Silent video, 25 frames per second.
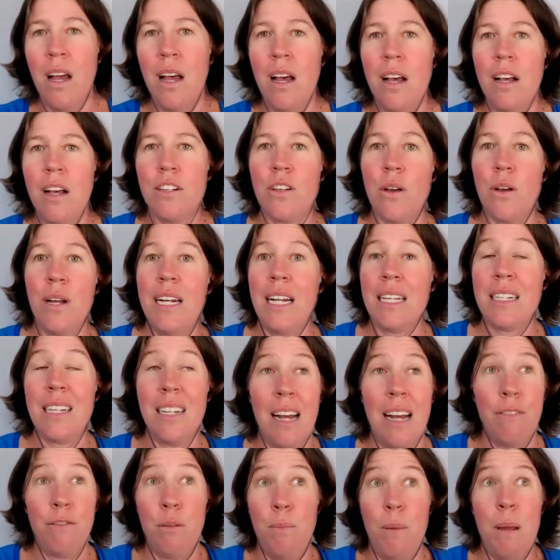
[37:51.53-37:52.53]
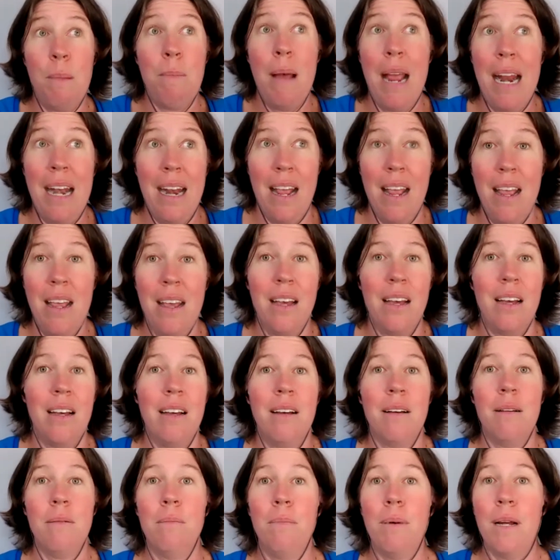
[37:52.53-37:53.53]
Mm-hmm. So it doesn't have to be many,
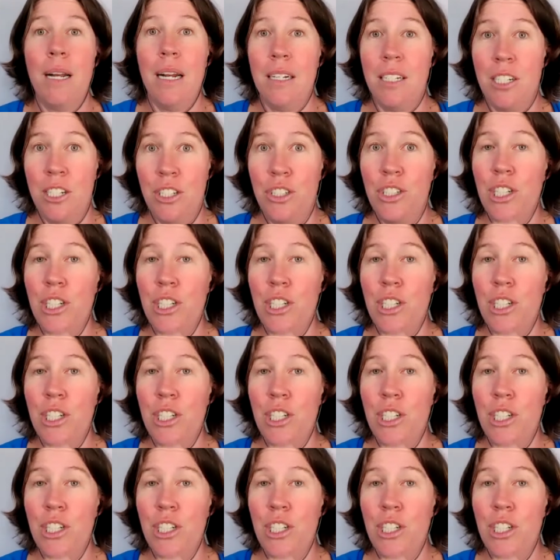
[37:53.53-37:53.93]
but it